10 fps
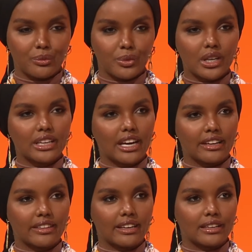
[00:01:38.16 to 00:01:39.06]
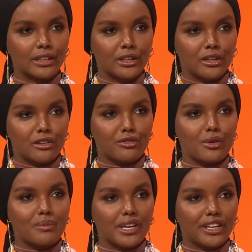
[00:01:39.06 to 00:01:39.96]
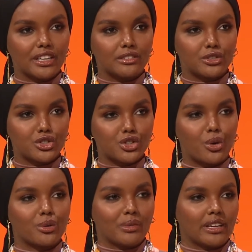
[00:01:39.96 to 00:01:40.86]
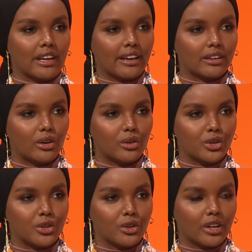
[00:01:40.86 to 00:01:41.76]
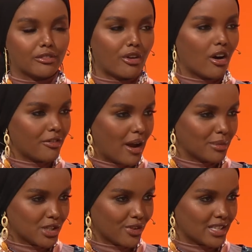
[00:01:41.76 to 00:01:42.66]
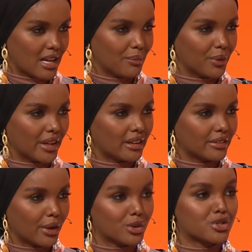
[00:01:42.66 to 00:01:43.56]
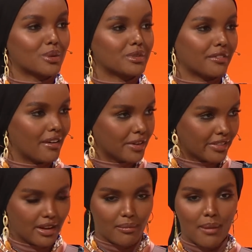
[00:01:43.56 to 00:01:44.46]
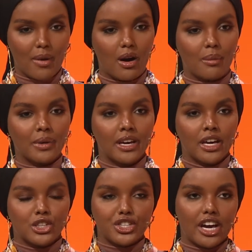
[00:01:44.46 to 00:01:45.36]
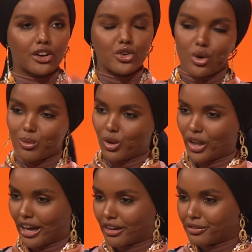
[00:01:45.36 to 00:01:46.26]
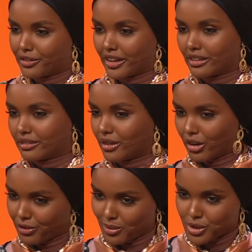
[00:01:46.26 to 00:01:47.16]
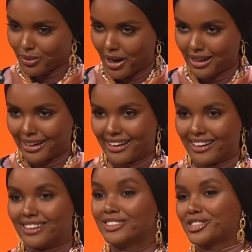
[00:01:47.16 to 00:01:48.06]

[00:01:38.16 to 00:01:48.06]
really, I think, for me, it showed me, like, you know, like our families, for example, like they were stripped of everything. My mom, she had a normal life. They are from Somalia,